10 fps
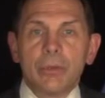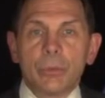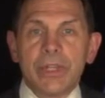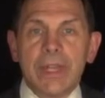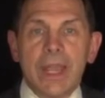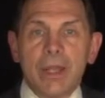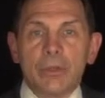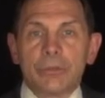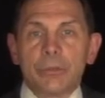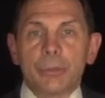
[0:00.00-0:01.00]

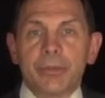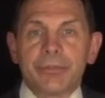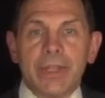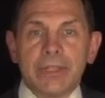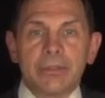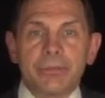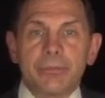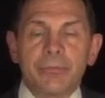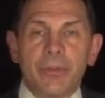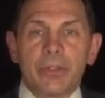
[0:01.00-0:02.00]
rehoused, or prevented
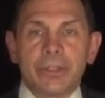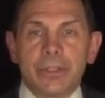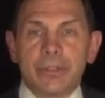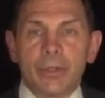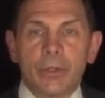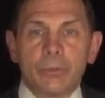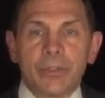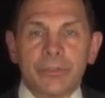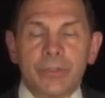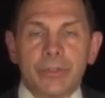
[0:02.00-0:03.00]
from falling into
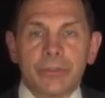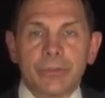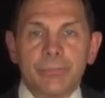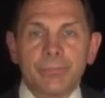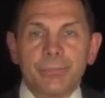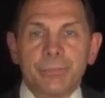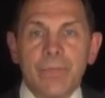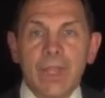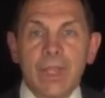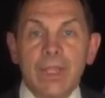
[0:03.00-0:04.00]
homelessness.
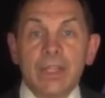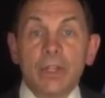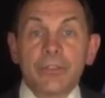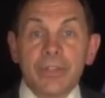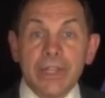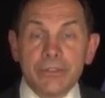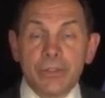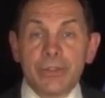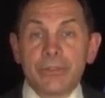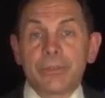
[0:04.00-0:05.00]
In Los
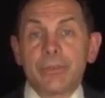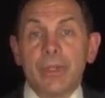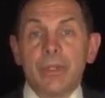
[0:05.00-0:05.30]
Angeles,